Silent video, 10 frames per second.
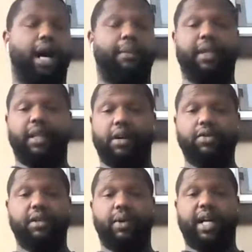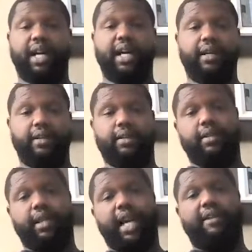I mean, I don't see why not.
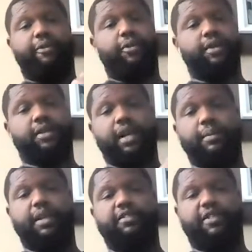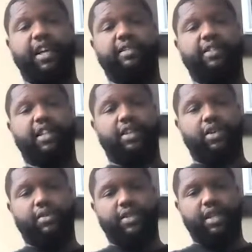They got foreigners coming and fighting in the
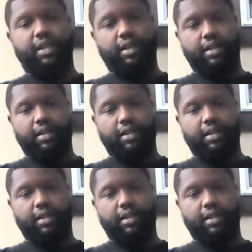UFC.